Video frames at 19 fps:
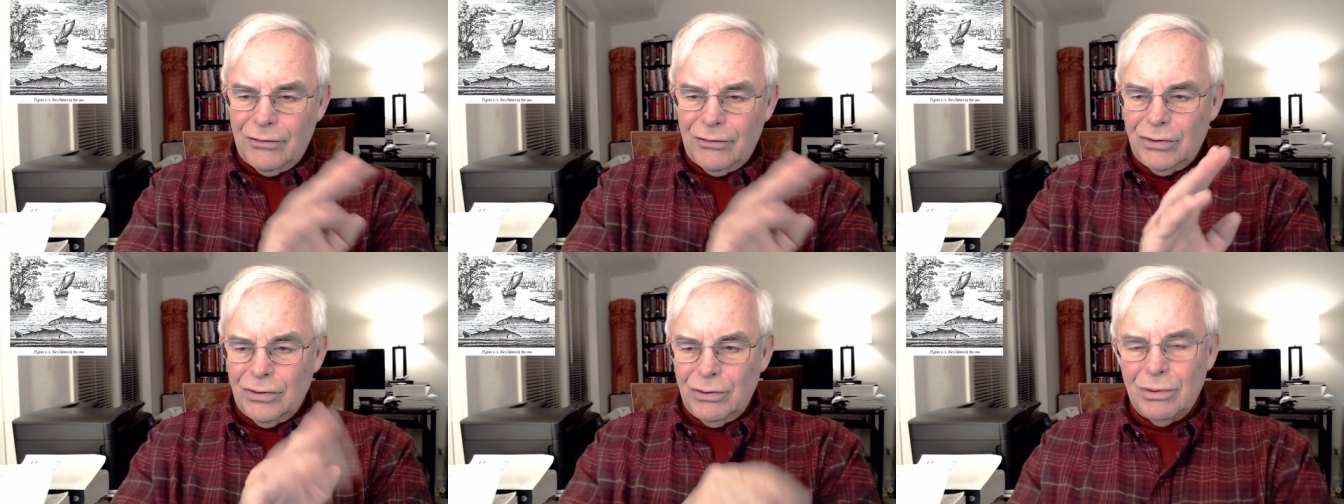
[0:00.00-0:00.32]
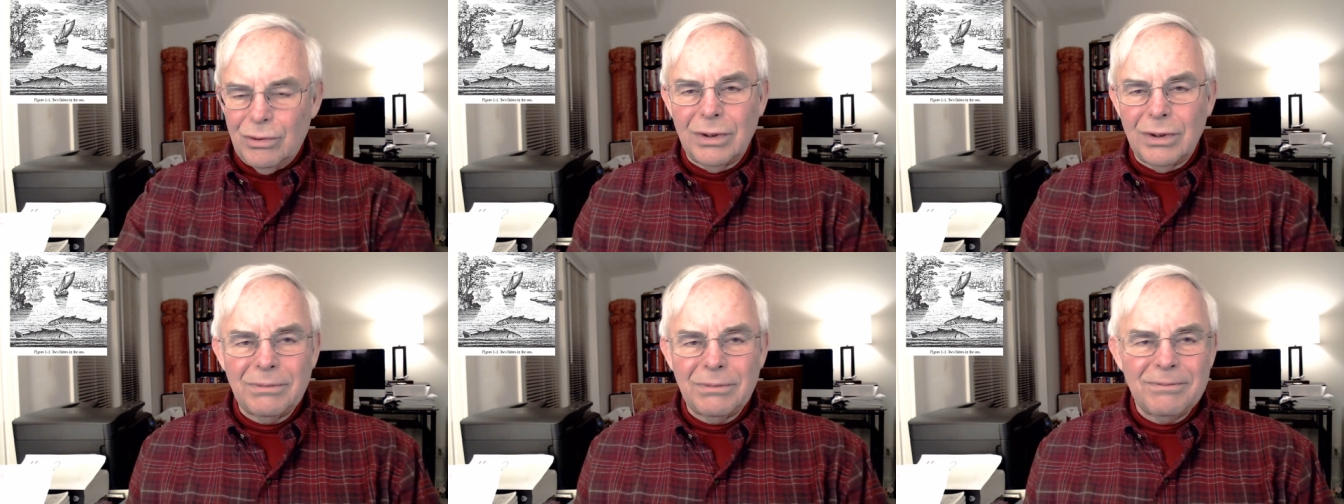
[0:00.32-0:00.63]

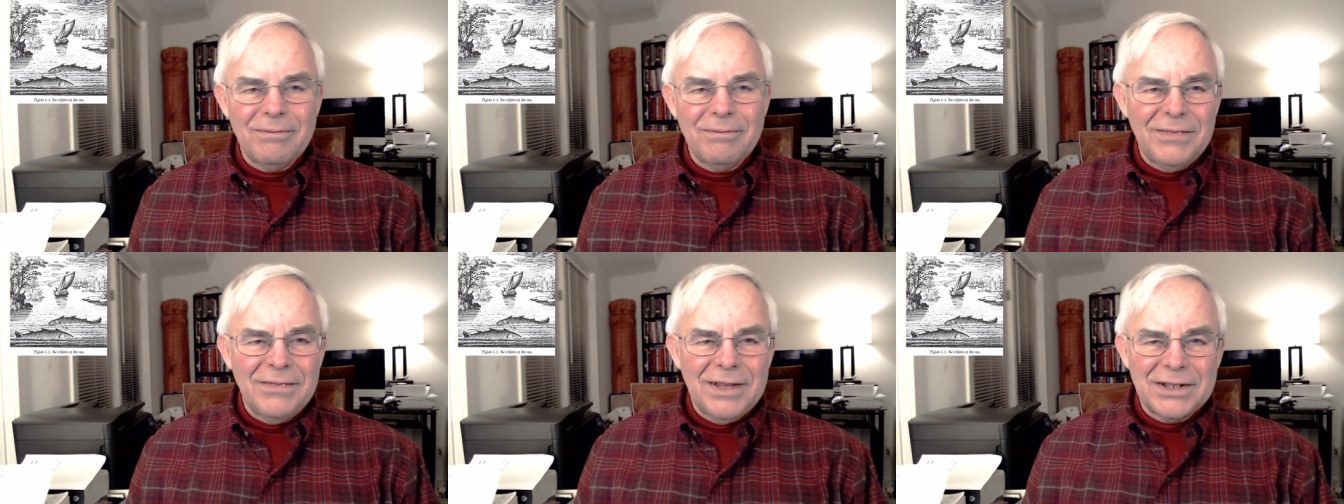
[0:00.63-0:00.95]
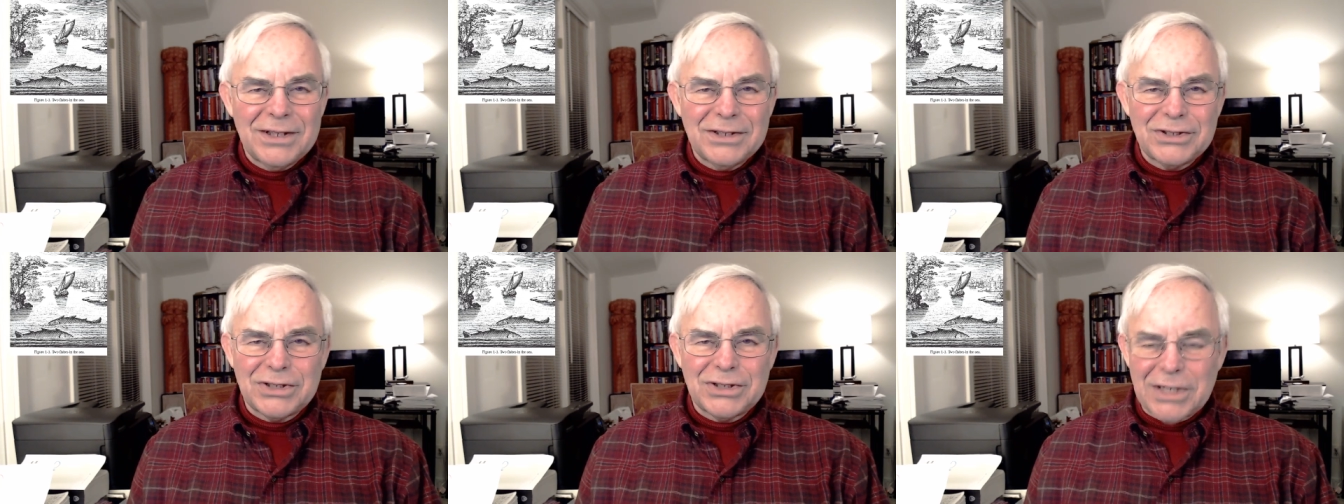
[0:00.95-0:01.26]
to
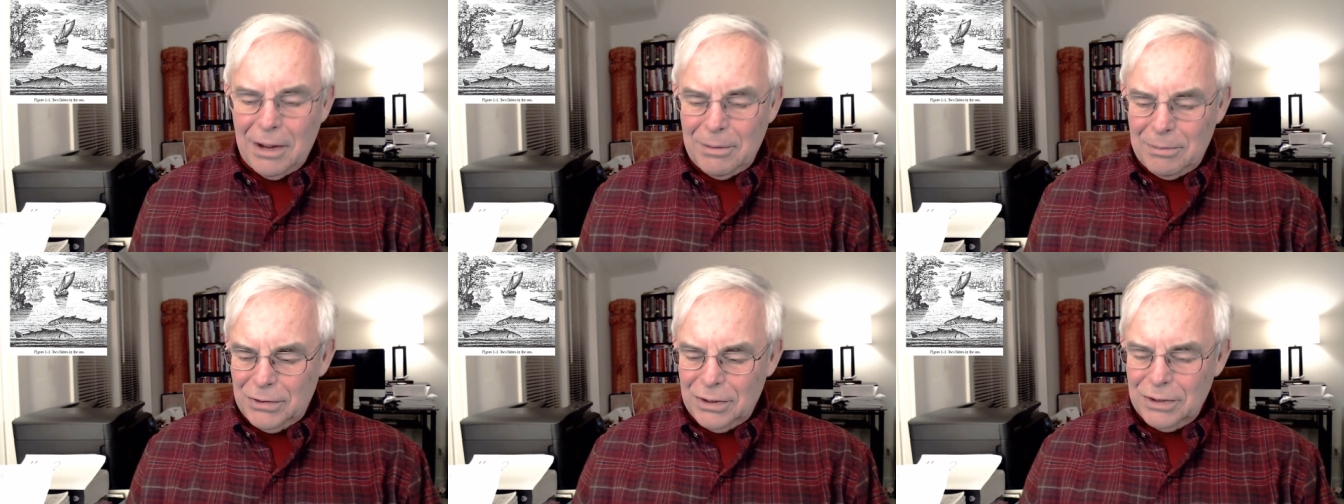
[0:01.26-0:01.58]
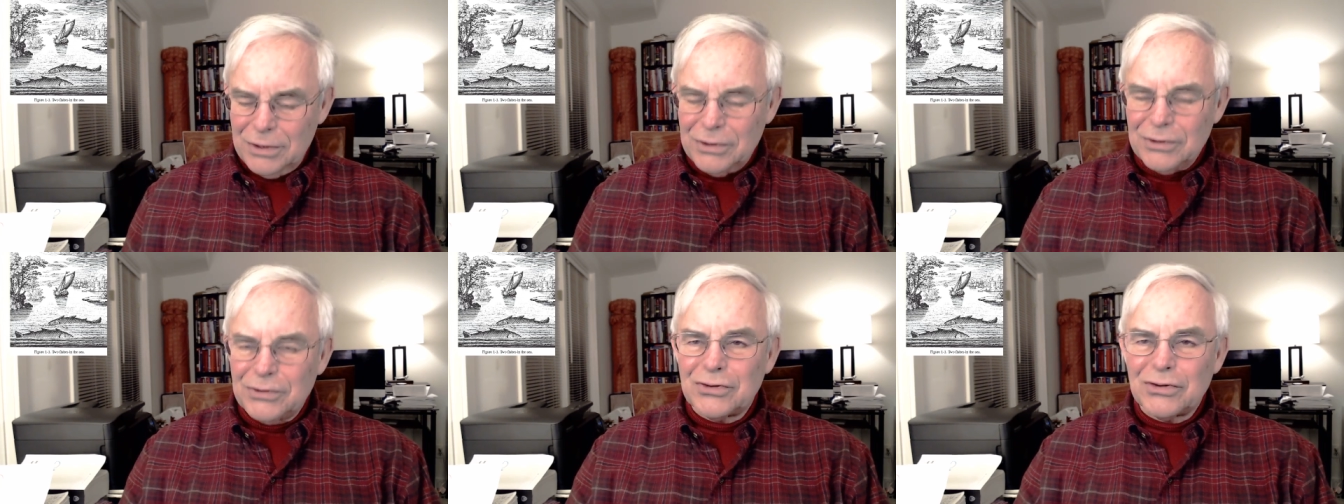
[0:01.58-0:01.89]
stop
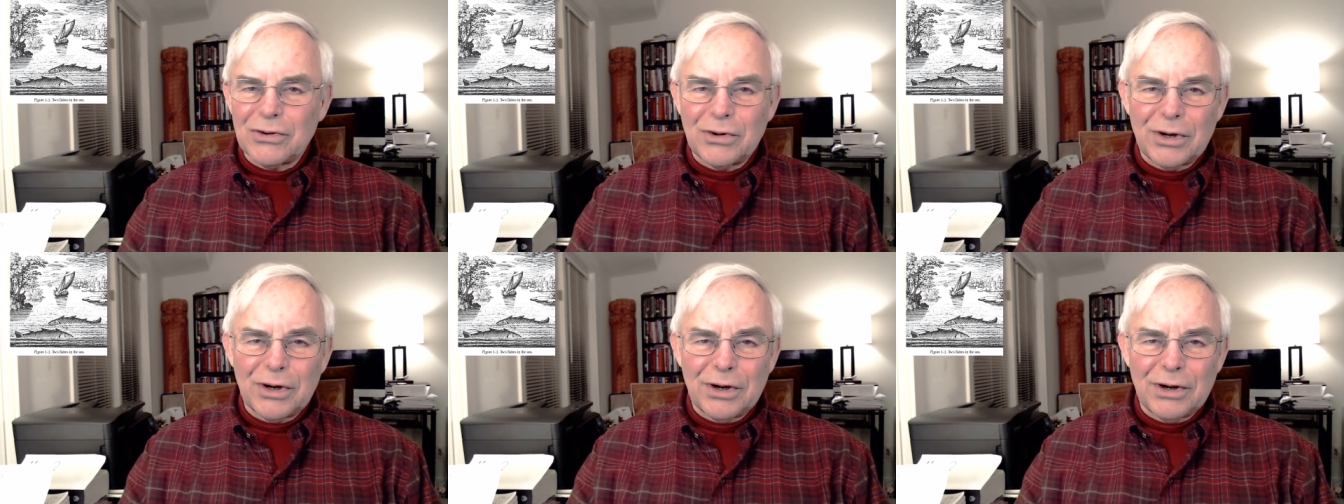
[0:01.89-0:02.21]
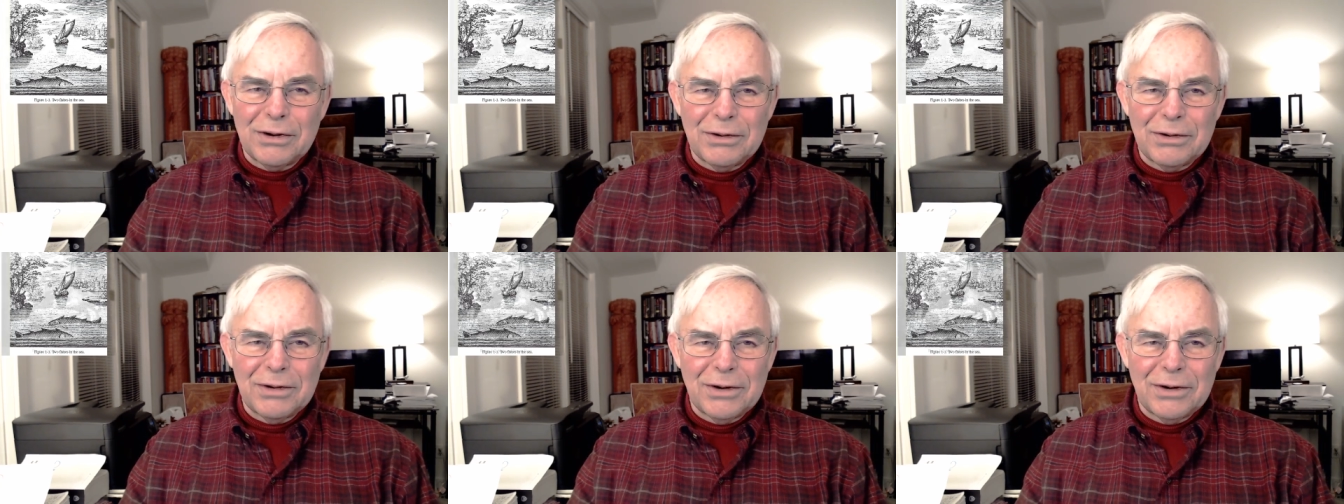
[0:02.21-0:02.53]
this or